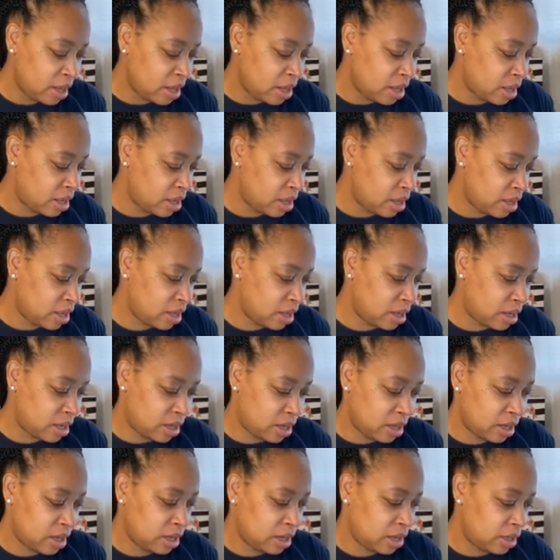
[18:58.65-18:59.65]

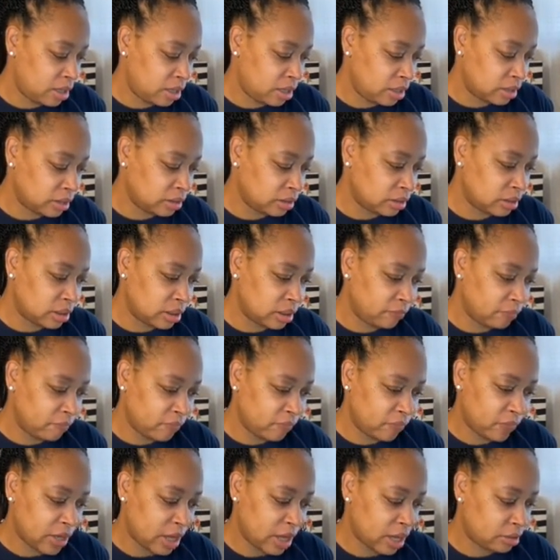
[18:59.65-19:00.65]
And
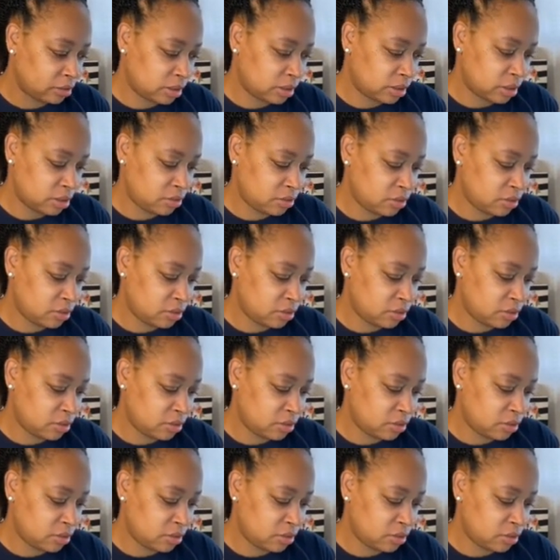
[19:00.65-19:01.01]
I'll show you